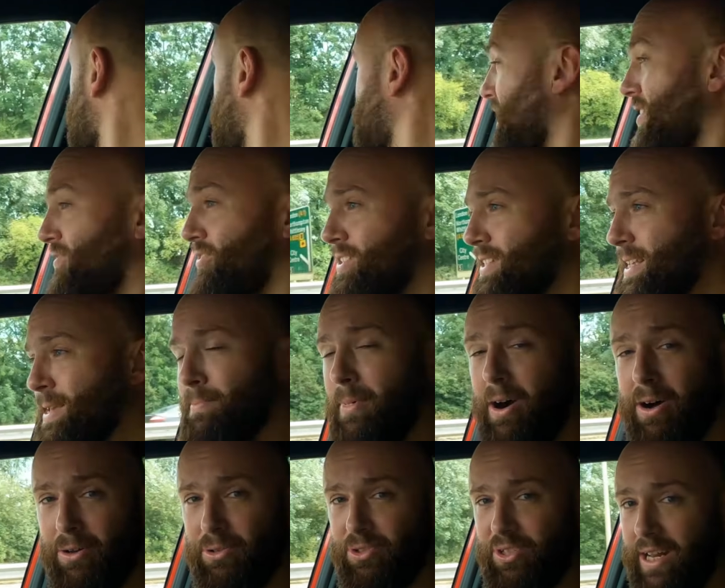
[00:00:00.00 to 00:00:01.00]
70
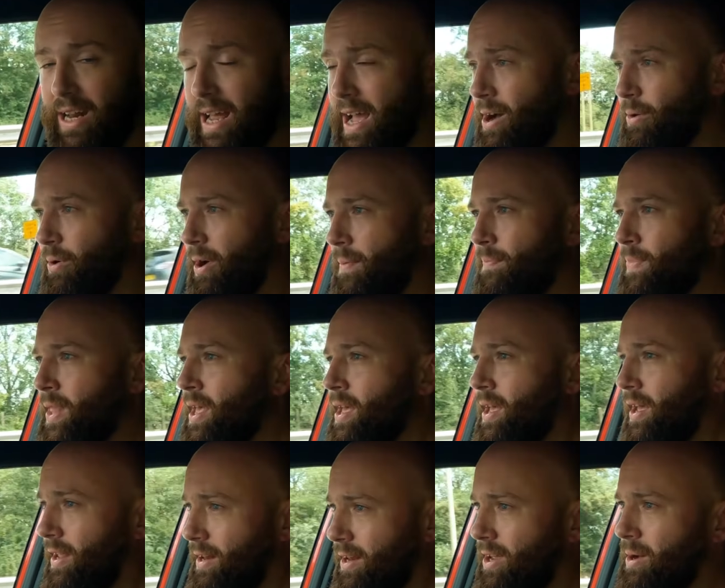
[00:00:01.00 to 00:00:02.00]
miles an hour.
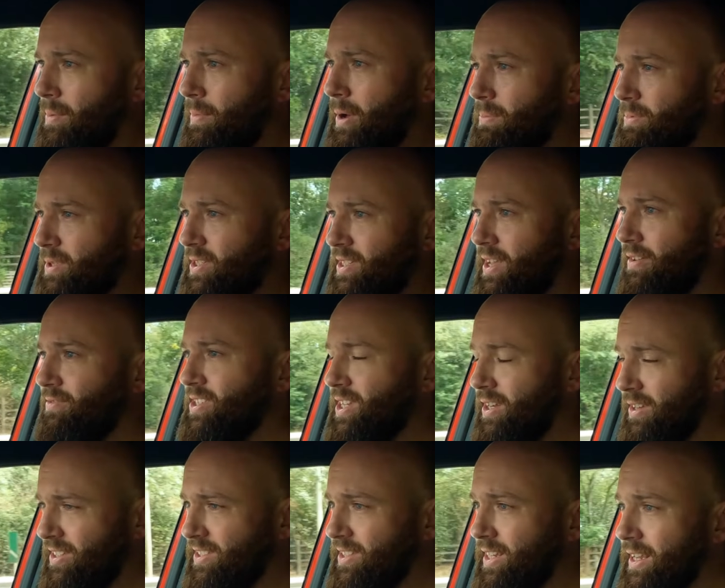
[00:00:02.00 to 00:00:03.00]
And now I'm up to 70,
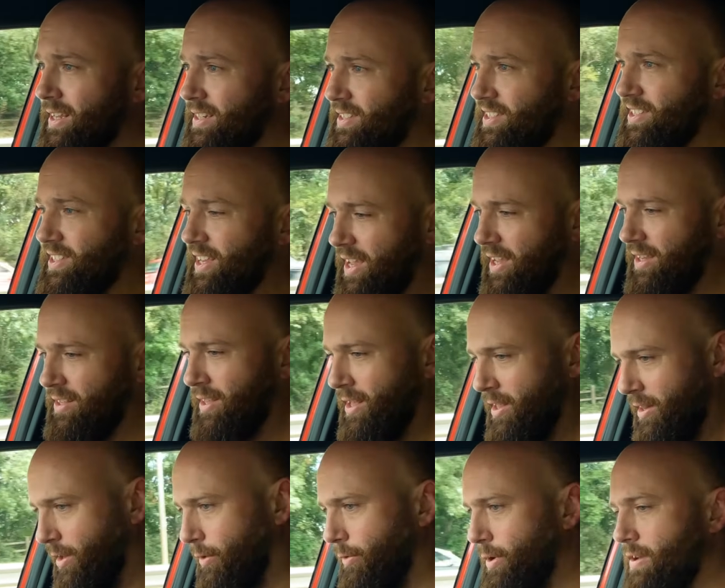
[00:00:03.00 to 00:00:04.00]
I can stick it in
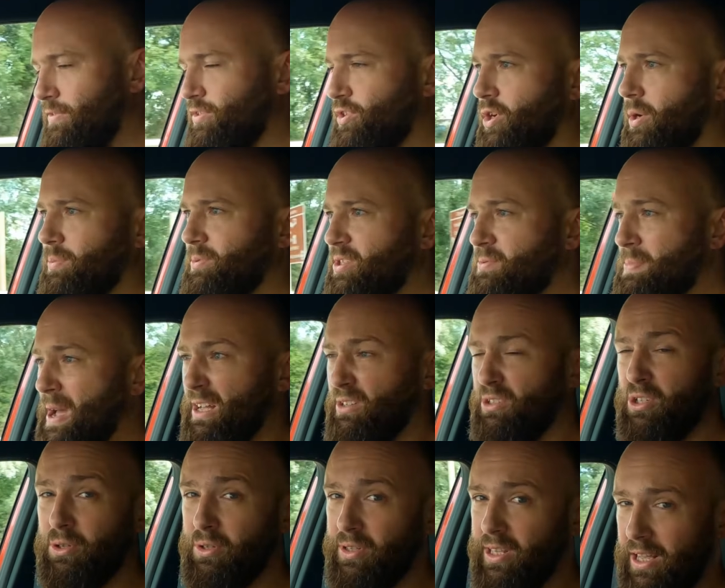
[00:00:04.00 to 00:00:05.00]
6th. The revs dropped to about
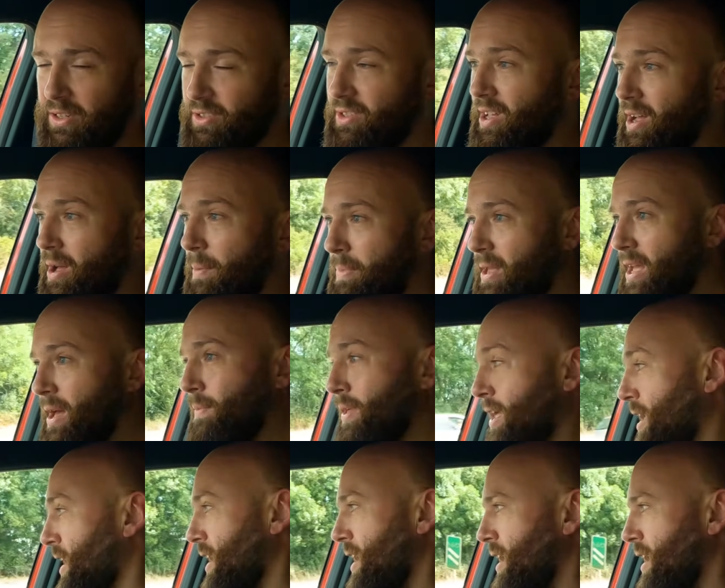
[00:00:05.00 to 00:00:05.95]
2,000 RPM.